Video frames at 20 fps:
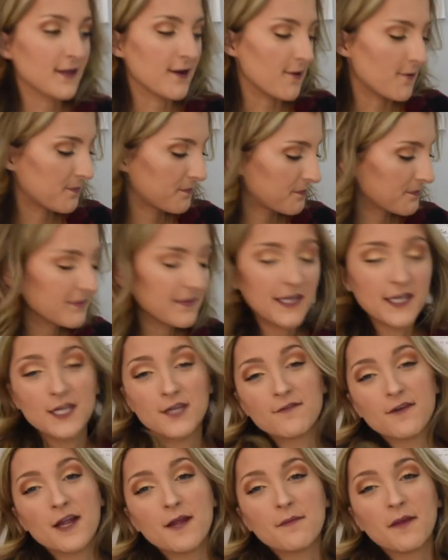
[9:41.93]
So
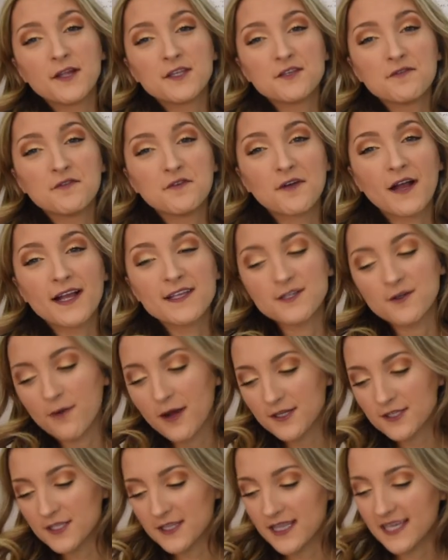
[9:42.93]
thank you very much if you guys are
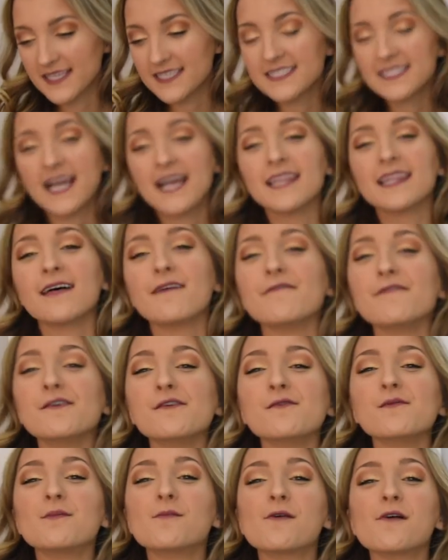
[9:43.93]
watching this. I love
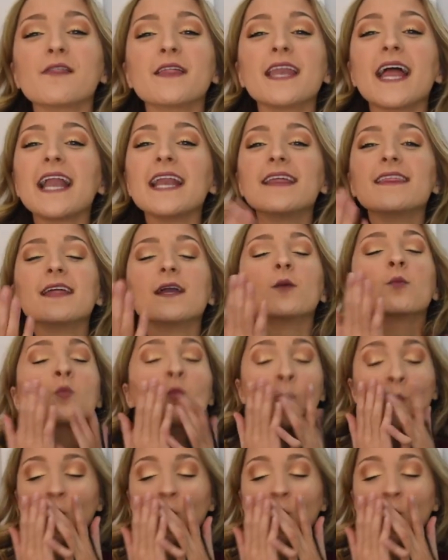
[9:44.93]
you more than anything.